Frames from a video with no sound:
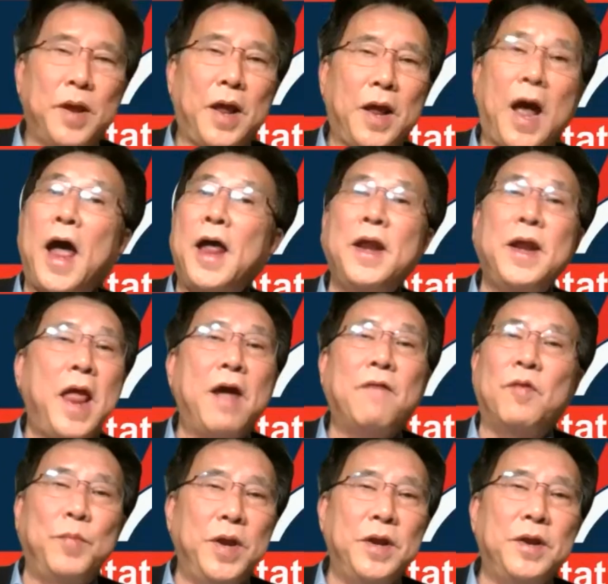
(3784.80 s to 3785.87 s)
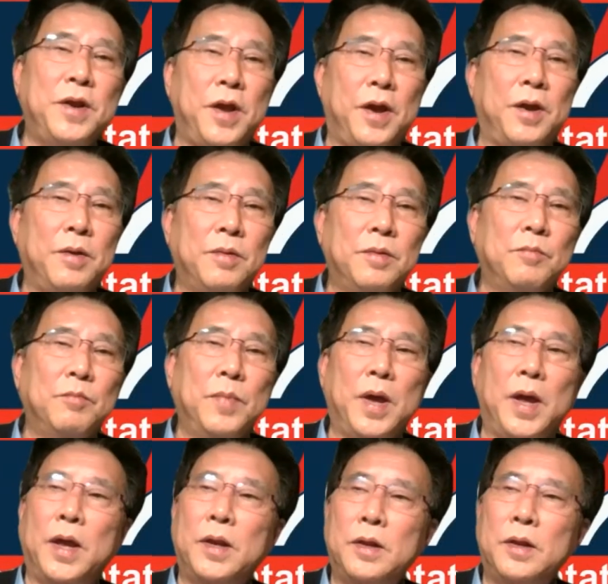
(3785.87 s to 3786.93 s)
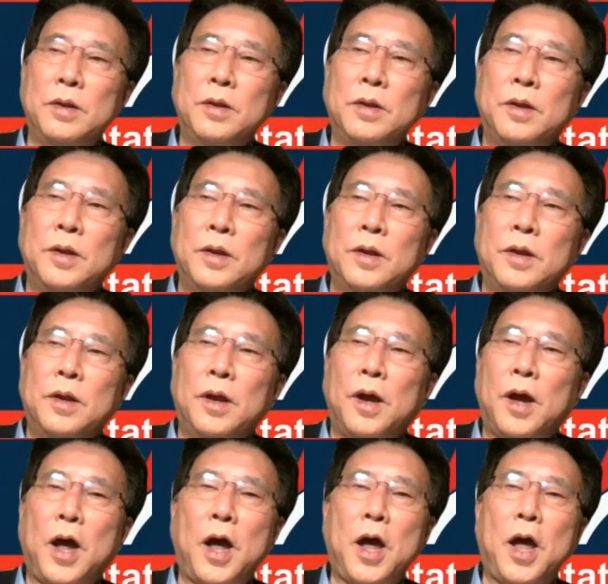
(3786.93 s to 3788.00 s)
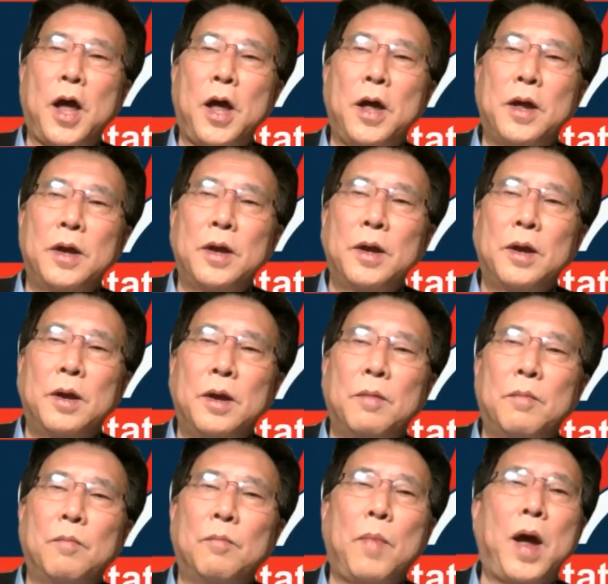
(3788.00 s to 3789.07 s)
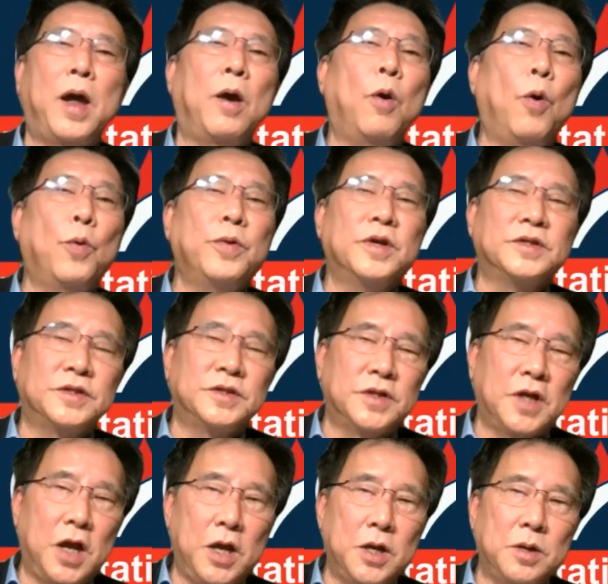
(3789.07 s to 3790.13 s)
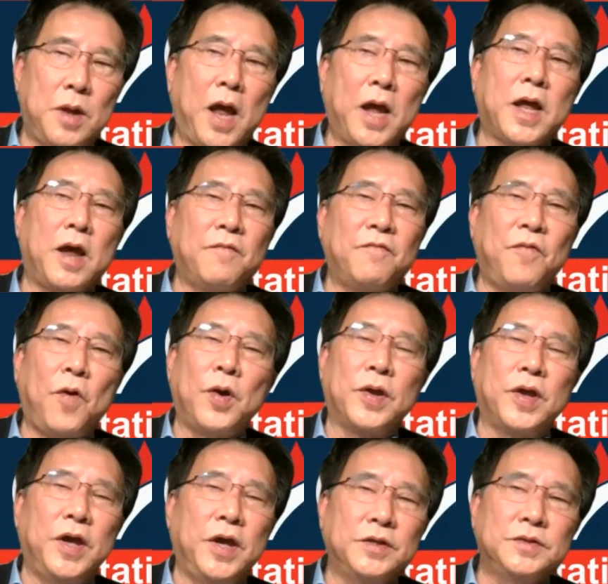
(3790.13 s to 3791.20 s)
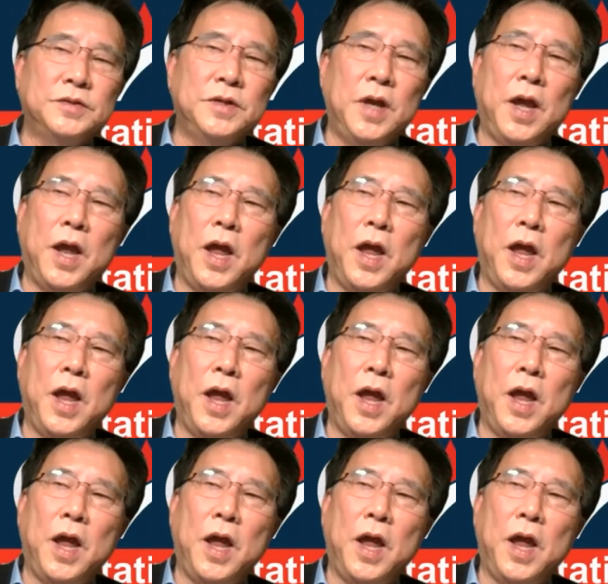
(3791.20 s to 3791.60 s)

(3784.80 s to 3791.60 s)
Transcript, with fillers: but I never been there. But uh, my oldest son, I got four kids.